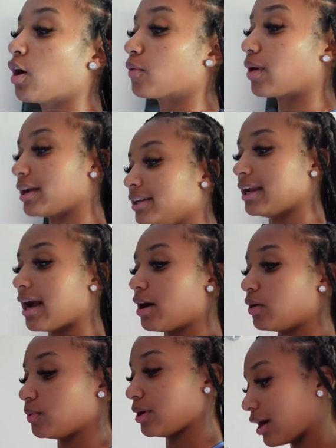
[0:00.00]
right
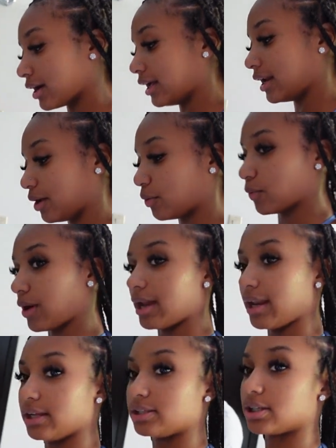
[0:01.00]
now we are getting
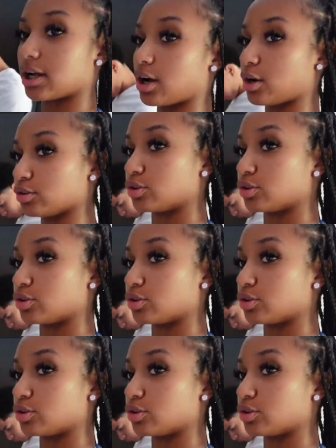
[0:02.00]
ready to go